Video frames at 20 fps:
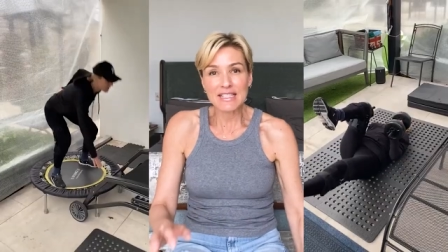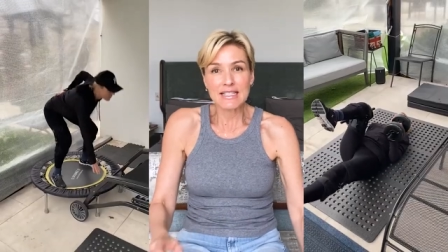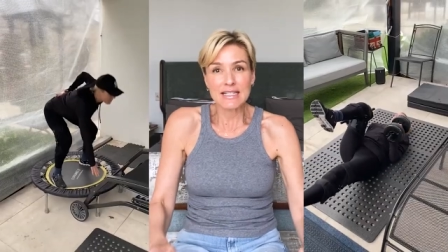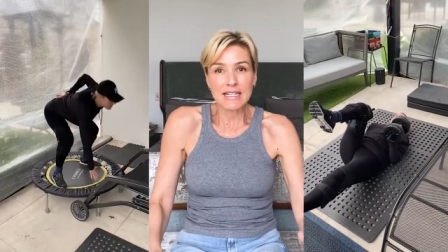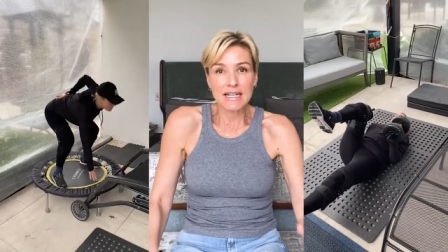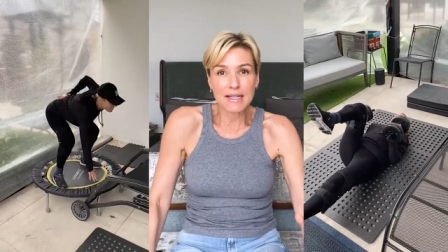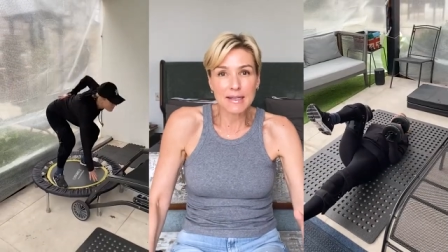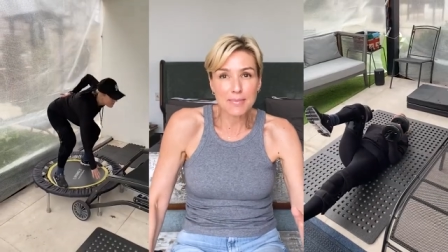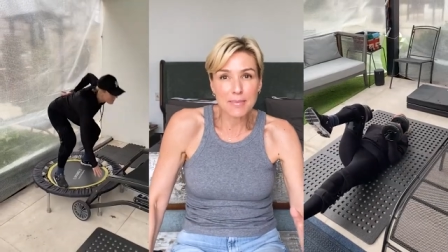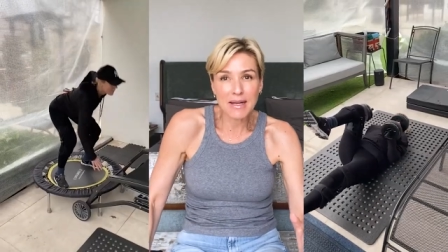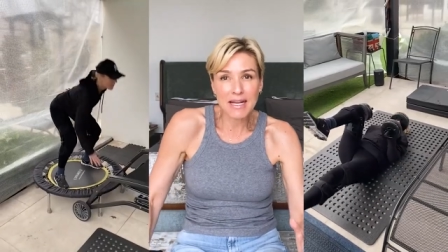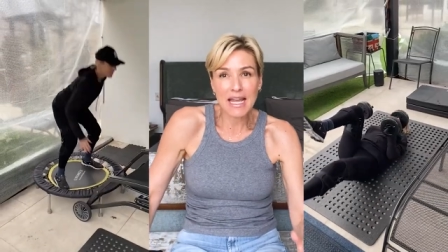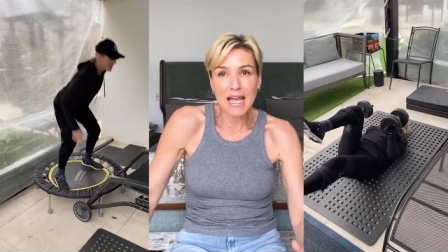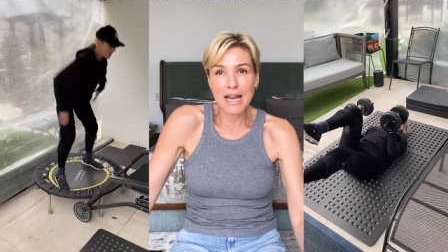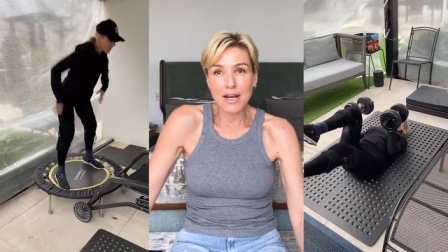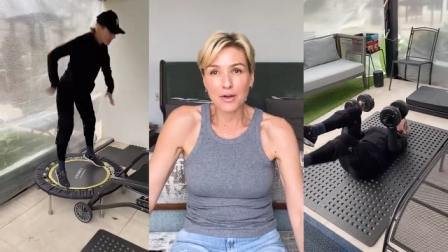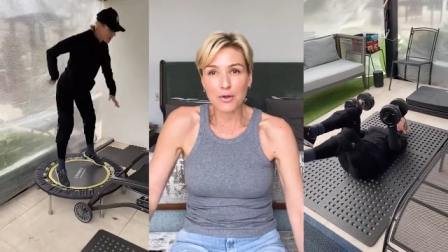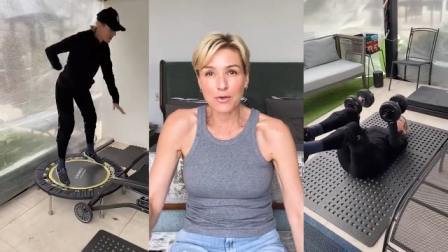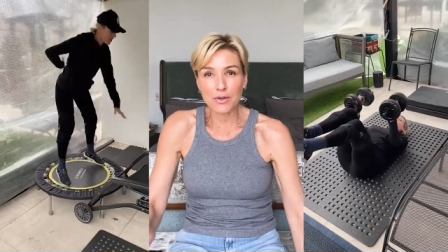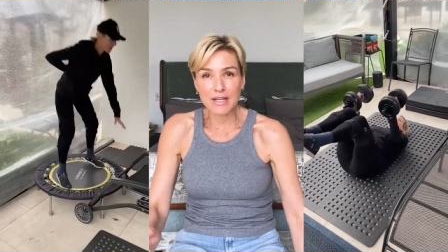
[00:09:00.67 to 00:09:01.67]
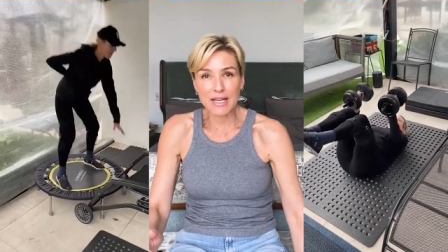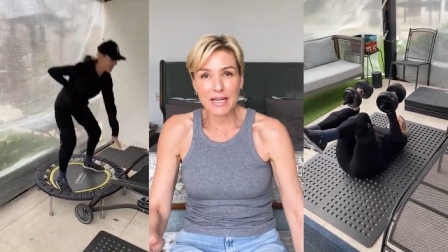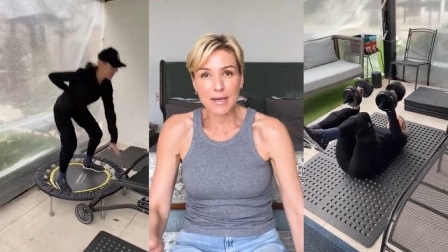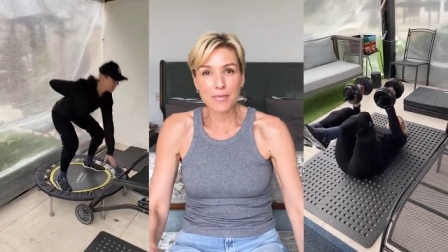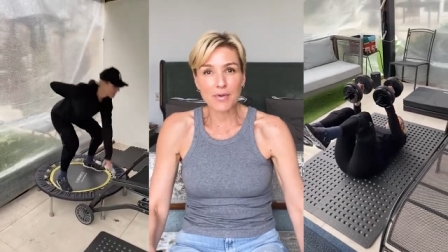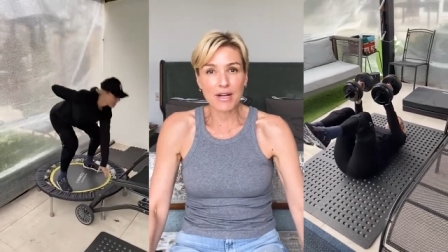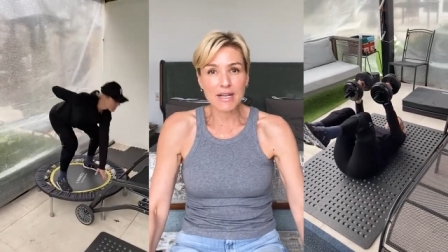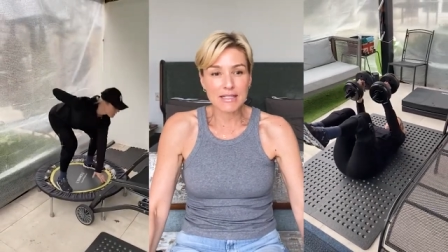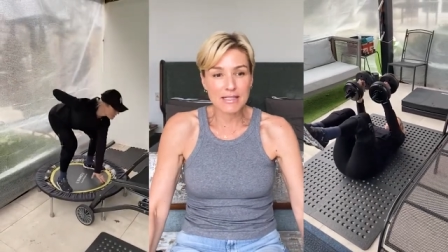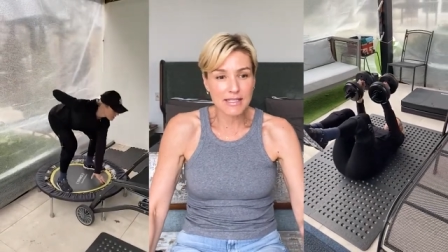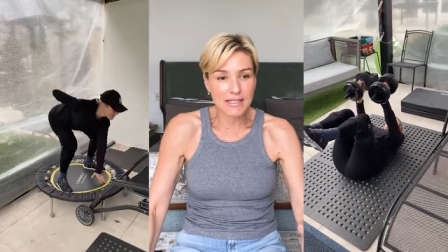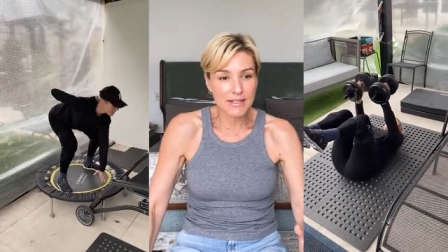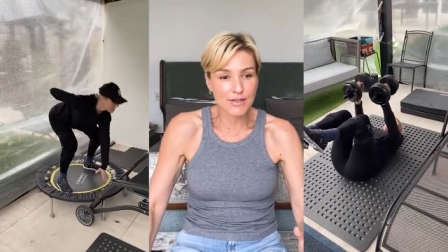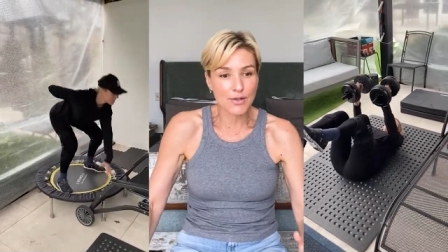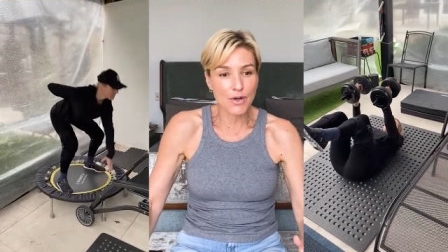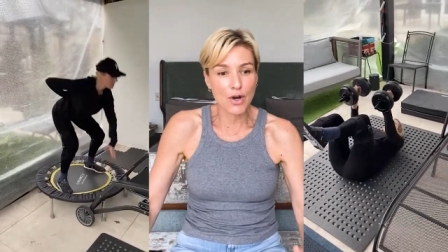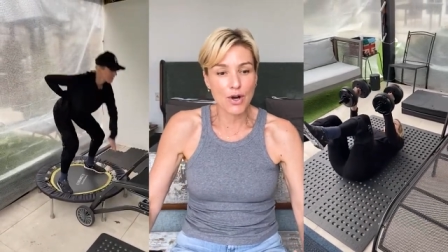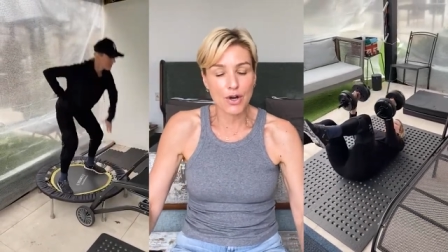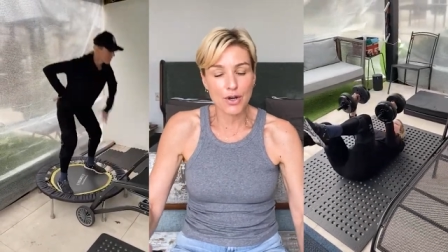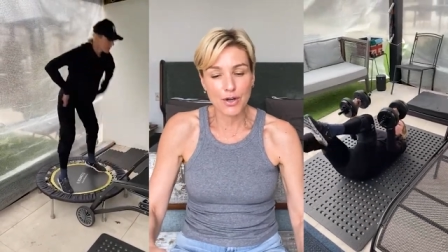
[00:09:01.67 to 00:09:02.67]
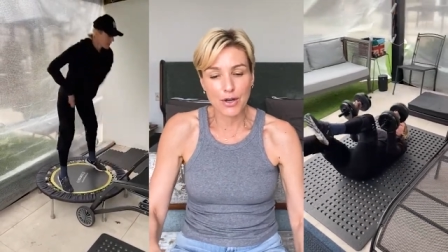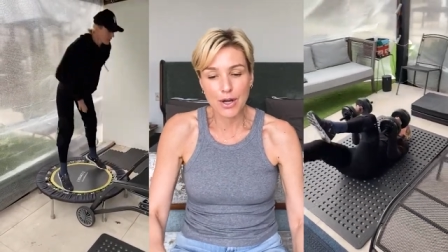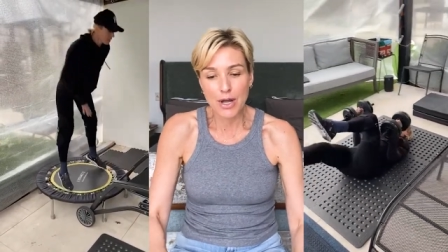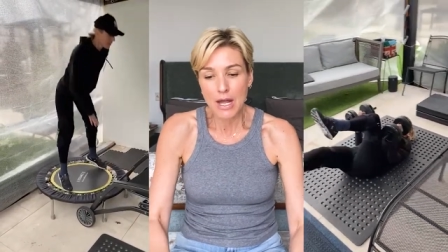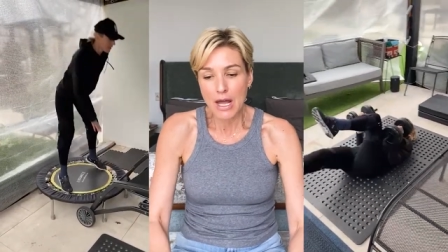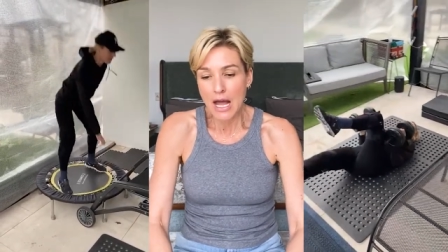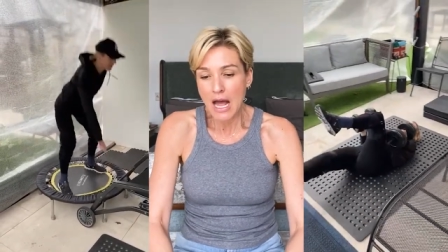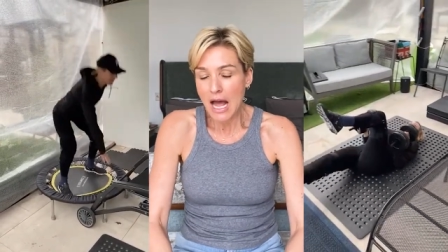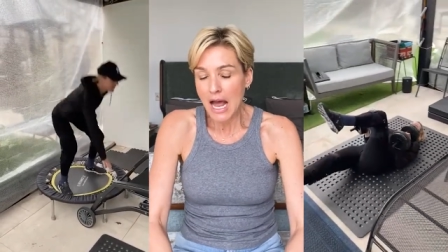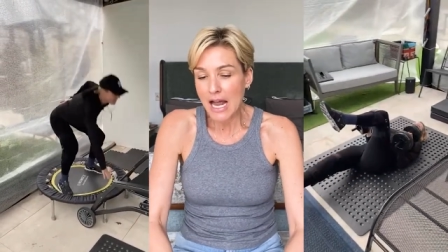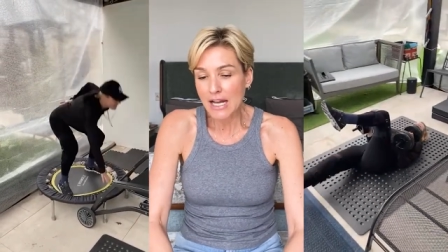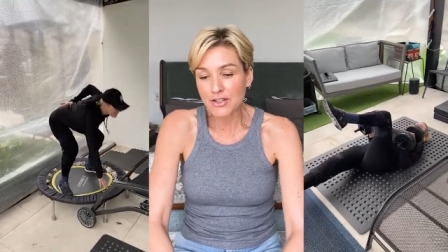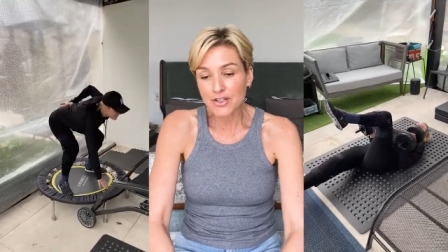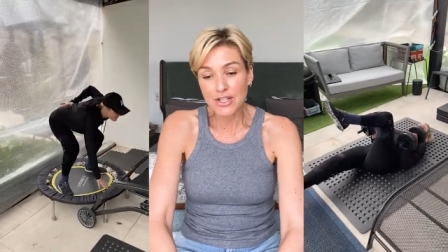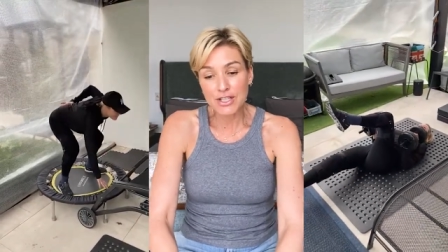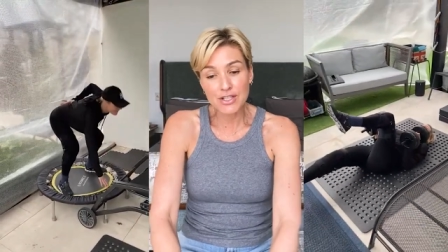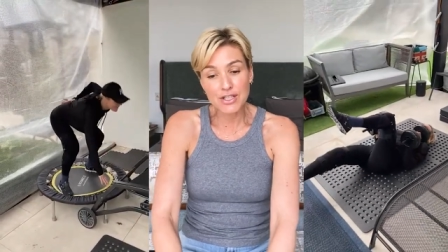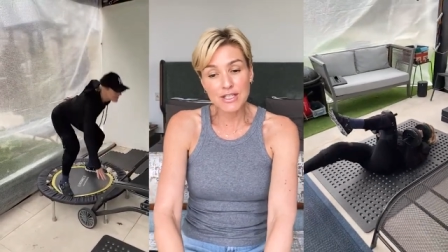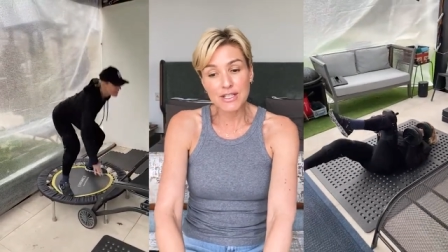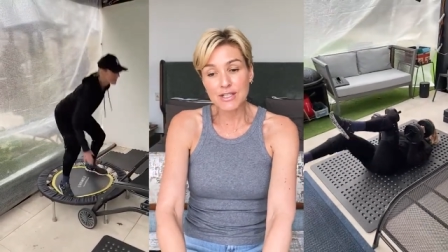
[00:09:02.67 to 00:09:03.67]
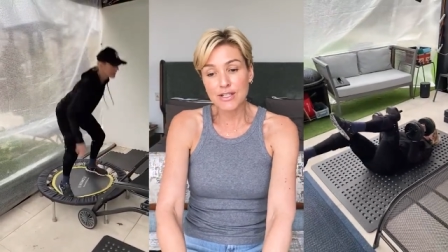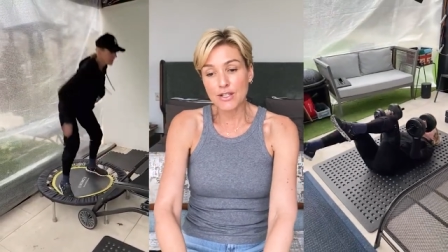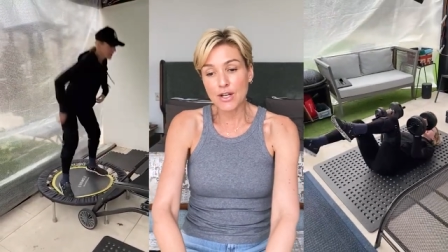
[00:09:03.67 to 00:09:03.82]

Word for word: these mechanical knee braces on and she just